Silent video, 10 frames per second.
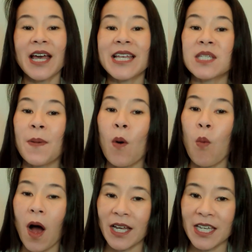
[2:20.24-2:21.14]
It's about
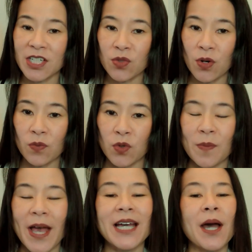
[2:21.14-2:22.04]
walking into a room
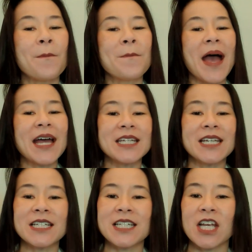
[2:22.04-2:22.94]
and
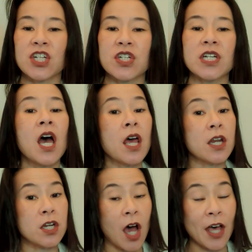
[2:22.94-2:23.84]
commanding attention,
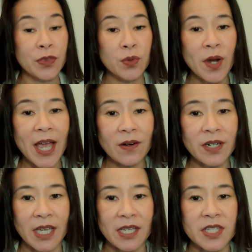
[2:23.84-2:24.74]
not through
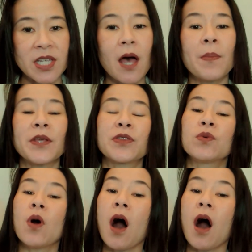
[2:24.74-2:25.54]
arrogance, but through